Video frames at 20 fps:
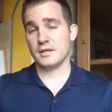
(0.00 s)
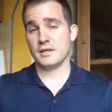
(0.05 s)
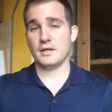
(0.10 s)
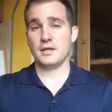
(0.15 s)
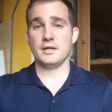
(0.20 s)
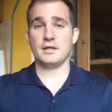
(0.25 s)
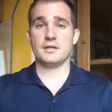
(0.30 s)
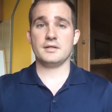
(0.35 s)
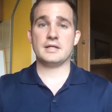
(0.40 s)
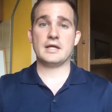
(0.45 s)

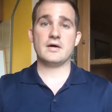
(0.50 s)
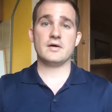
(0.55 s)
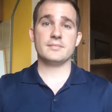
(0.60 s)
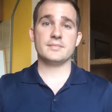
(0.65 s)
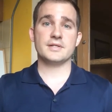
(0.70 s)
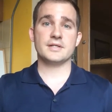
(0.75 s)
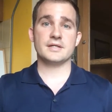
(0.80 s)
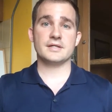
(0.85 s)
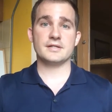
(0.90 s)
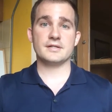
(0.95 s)
And now I'm
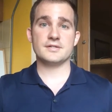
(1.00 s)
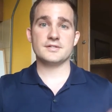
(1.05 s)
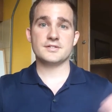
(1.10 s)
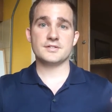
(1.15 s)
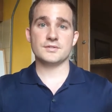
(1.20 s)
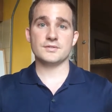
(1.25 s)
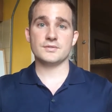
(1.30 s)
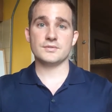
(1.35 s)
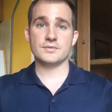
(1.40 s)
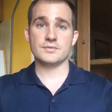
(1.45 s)
going to get
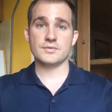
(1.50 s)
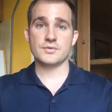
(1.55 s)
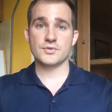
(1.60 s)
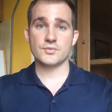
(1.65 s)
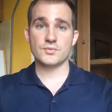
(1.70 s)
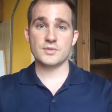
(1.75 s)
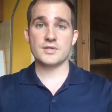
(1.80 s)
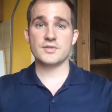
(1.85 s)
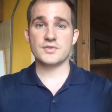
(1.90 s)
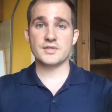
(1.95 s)
into
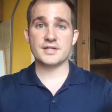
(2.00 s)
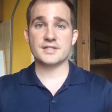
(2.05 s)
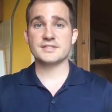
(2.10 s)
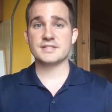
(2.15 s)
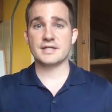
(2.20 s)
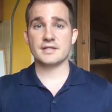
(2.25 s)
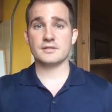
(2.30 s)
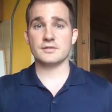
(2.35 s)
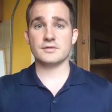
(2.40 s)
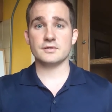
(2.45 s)
three things
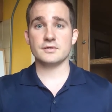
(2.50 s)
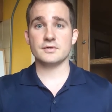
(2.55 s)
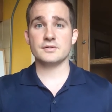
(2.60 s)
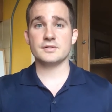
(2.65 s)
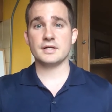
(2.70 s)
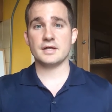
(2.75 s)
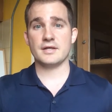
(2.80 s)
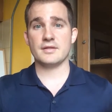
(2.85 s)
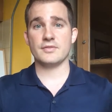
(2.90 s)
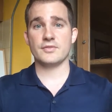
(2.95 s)
I
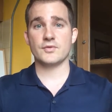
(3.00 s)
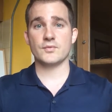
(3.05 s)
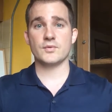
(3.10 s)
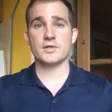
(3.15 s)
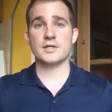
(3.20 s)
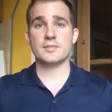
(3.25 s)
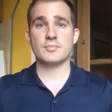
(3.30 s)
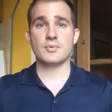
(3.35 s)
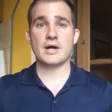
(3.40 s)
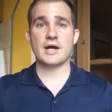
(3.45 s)
learned and
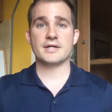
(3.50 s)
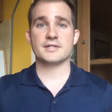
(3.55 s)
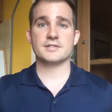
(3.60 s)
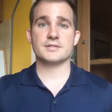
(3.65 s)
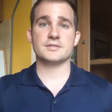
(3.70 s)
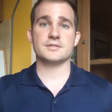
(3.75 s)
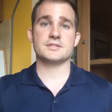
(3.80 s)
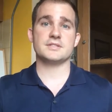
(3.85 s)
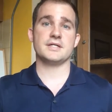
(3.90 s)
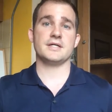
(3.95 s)
three
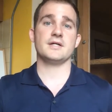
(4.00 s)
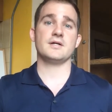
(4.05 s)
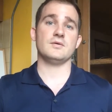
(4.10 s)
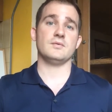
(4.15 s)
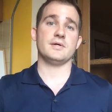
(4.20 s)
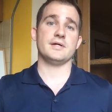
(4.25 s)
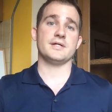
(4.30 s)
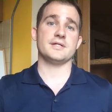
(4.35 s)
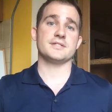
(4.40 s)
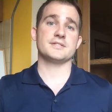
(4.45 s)
practical
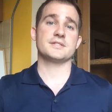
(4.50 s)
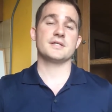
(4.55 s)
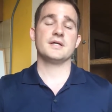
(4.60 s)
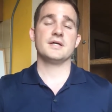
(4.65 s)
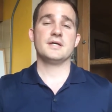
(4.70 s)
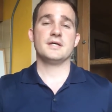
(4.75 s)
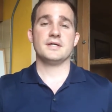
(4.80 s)
takeaways.